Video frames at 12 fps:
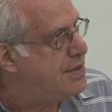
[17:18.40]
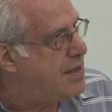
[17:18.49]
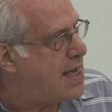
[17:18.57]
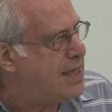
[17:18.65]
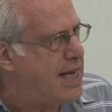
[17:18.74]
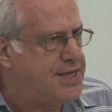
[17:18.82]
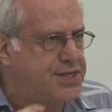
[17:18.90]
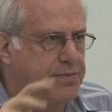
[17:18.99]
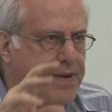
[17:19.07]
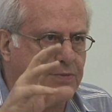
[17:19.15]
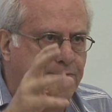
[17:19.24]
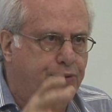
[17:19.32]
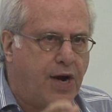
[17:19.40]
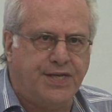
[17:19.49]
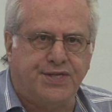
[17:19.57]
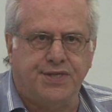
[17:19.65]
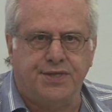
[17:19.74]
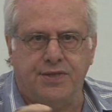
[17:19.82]
I could ask about
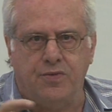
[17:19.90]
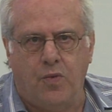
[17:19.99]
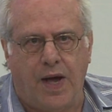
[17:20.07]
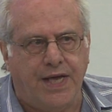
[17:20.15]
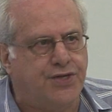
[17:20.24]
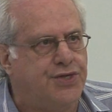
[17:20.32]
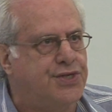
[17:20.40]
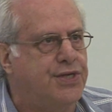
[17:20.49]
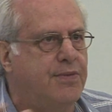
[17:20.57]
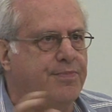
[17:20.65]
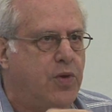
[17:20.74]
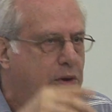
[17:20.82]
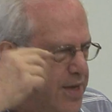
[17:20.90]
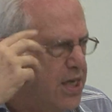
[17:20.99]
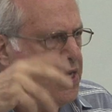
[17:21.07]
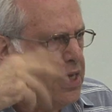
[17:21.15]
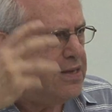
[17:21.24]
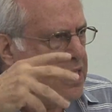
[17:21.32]
prices and wages and employment.
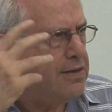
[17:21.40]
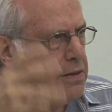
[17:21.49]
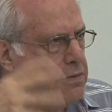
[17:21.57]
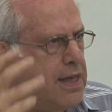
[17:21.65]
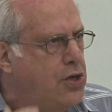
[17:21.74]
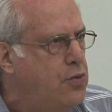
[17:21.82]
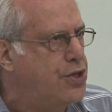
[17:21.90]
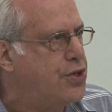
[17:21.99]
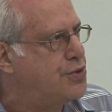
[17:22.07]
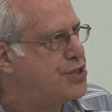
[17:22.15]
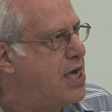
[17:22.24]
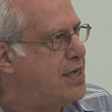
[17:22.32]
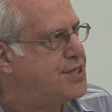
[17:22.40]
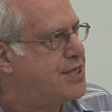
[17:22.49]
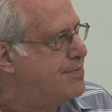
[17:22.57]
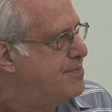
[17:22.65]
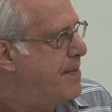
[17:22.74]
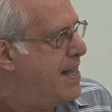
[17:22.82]
They knew what those
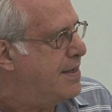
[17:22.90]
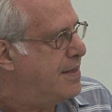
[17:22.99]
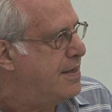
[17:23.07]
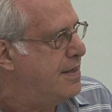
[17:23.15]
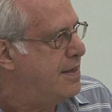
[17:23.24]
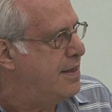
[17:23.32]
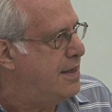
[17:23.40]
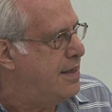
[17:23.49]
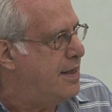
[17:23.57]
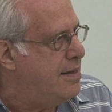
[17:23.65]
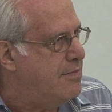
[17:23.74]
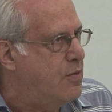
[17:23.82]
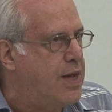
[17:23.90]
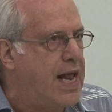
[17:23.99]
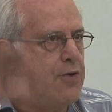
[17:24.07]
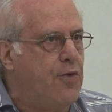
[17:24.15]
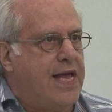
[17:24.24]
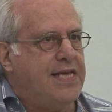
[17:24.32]
concepts meant. But when I
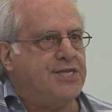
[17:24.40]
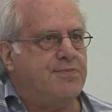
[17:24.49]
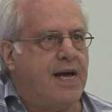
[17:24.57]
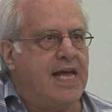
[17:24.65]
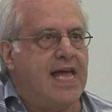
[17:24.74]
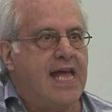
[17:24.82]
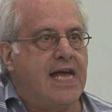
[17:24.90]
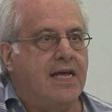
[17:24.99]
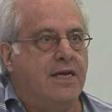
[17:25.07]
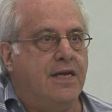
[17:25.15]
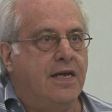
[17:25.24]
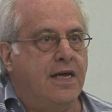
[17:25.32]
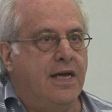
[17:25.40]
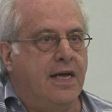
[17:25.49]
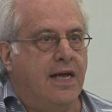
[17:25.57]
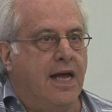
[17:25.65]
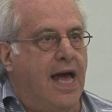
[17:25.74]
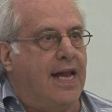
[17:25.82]
raised my hand
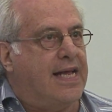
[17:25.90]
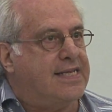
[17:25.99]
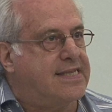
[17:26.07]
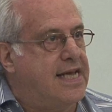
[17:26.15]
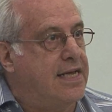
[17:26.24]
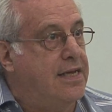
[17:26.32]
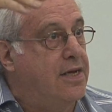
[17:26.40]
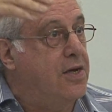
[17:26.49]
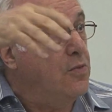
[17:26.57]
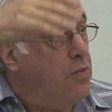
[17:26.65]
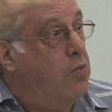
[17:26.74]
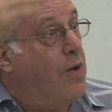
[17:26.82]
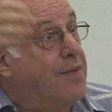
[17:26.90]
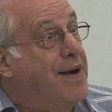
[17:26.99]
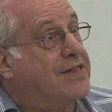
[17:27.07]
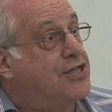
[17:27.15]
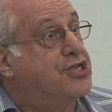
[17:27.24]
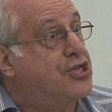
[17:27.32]
and I said, well, what
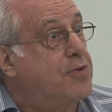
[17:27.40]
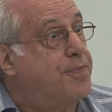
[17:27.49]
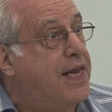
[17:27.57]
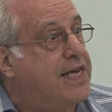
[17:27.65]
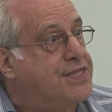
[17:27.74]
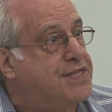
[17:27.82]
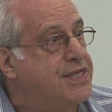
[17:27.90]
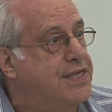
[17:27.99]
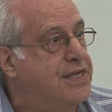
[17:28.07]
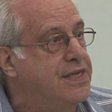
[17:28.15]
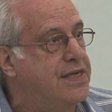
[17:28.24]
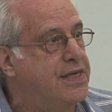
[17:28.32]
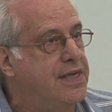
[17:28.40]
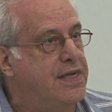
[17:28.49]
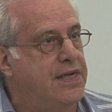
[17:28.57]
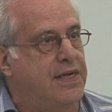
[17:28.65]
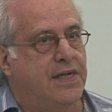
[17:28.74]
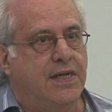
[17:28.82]
about the surplus?
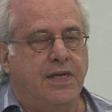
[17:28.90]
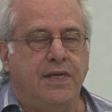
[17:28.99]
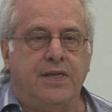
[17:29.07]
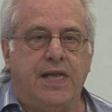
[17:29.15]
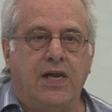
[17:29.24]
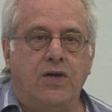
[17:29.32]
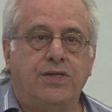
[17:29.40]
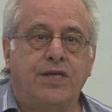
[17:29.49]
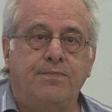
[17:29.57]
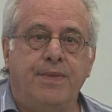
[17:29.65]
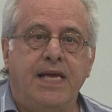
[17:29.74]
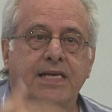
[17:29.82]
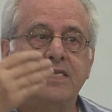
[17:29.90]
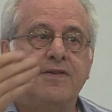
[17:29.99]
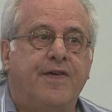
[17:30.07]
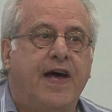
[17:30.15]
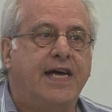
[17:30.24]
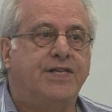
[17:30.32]
They looked at me as
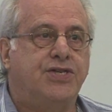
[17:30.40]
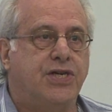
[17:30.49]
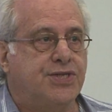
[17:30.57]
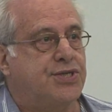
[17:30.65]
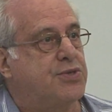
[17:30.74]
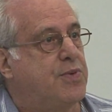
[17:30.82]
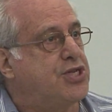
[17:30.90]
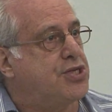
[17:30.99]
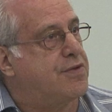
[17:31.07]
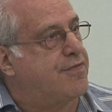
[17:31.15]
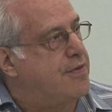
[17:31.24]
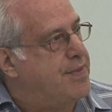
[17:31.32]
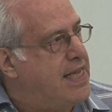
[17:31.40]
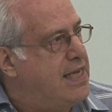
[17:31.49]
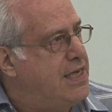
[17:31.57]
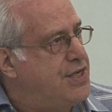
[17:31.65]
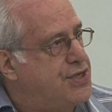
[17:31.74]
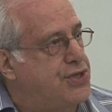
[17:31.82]
if I had just switched from
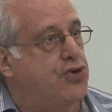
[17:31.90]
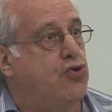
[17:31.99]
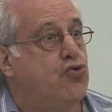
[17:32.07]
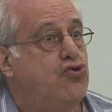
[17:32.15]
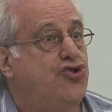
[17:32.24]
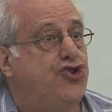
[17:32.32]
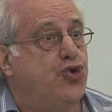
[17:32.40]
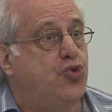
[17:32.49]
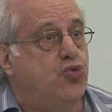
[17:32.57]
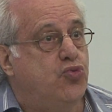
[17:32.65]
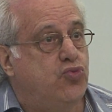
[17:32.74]
English to Urdu.